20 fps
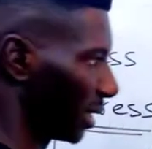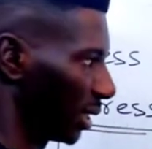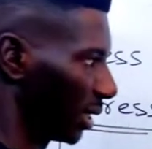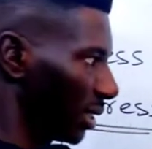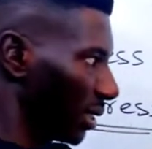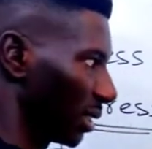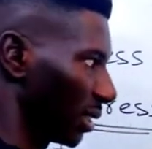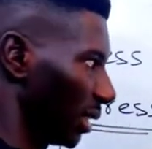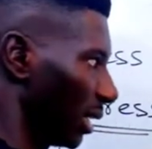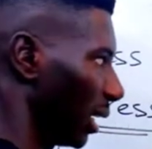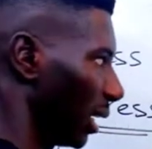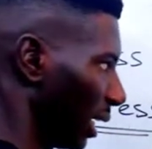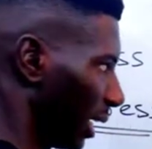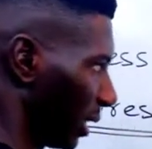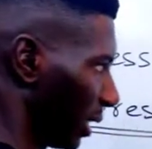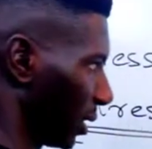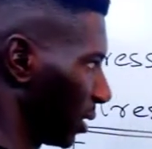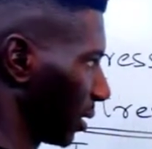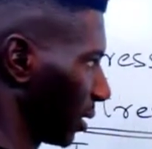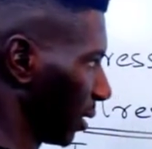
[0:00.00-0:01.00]
is the
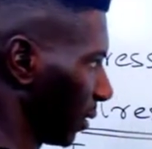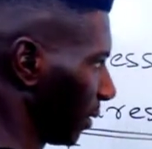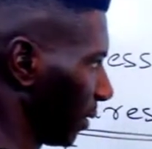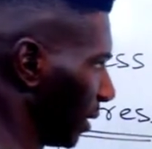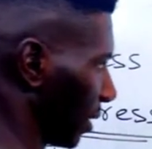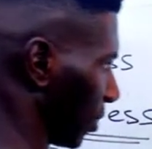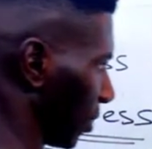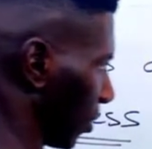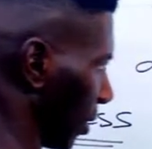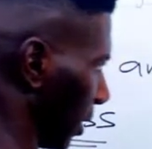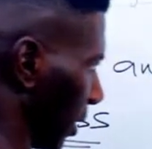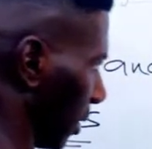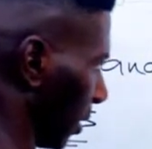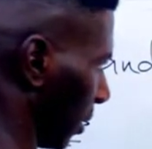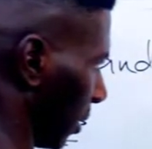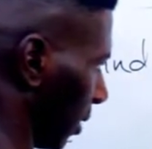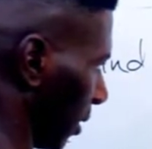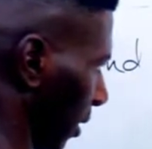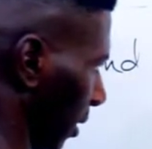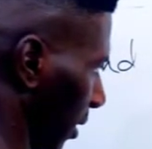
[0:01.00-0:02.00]
length of the
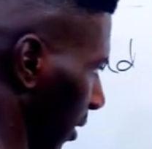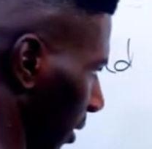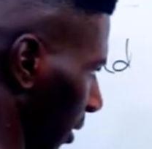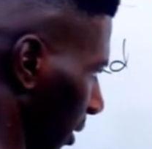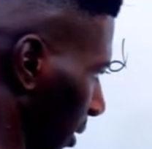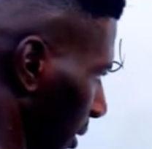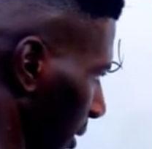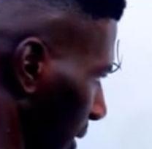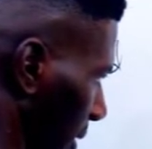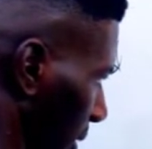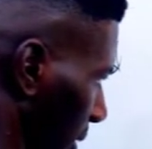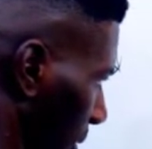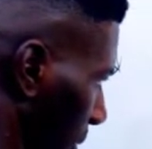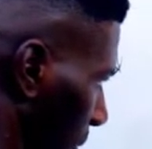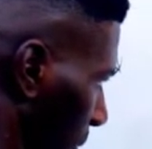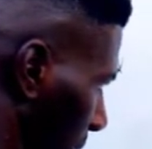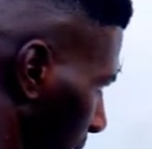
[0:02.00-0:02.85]
string, the